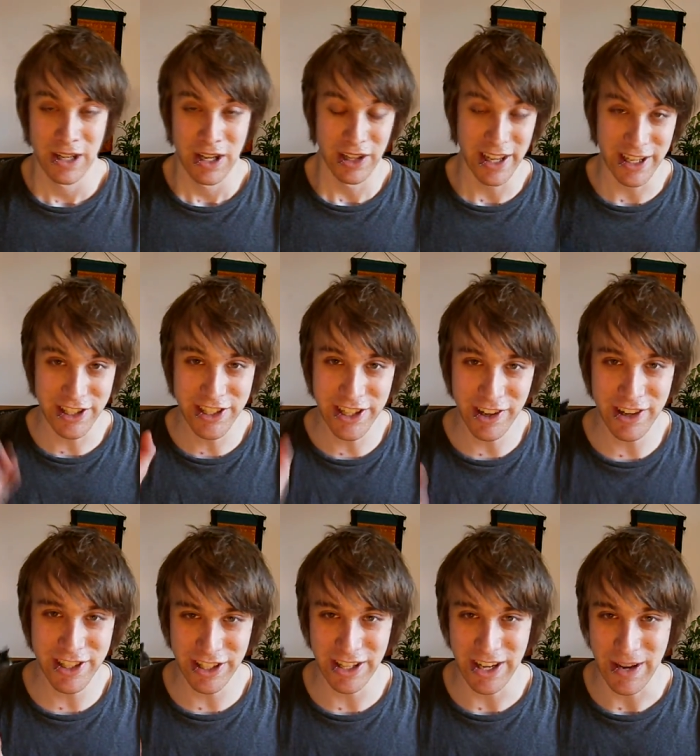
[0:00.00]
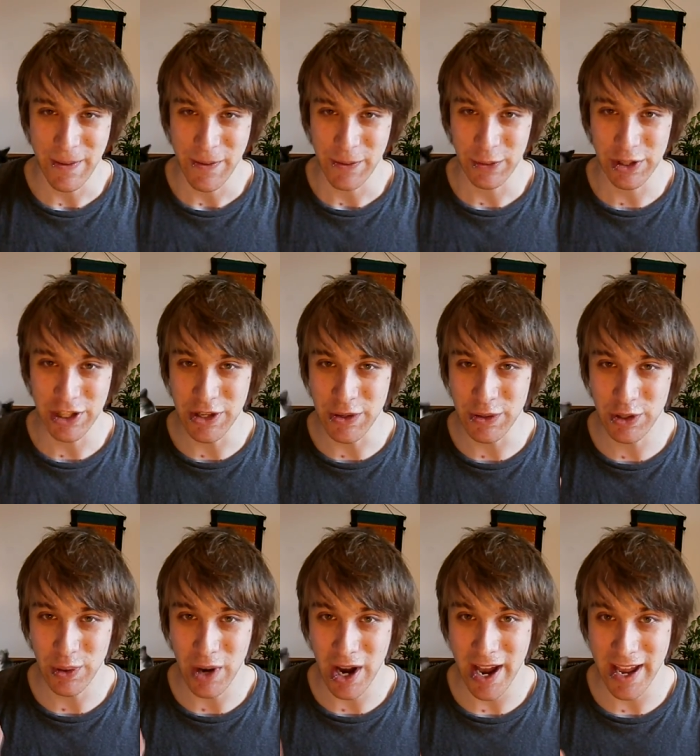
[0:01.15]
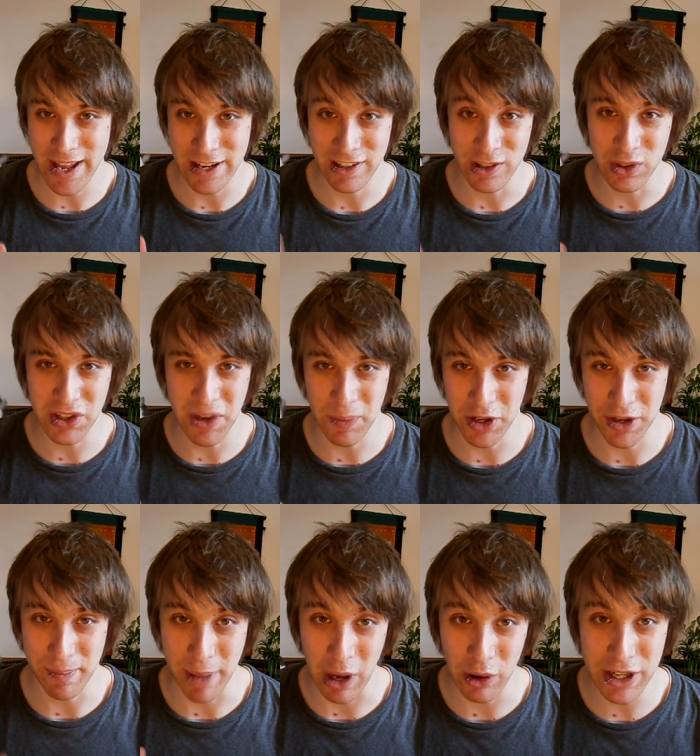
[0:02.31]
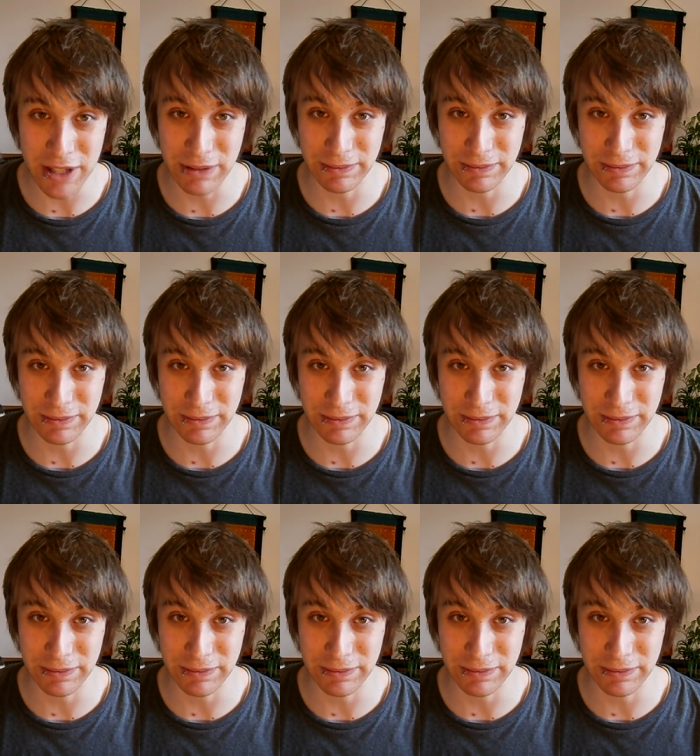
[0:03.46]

Like, seriously, would you try and do something about it?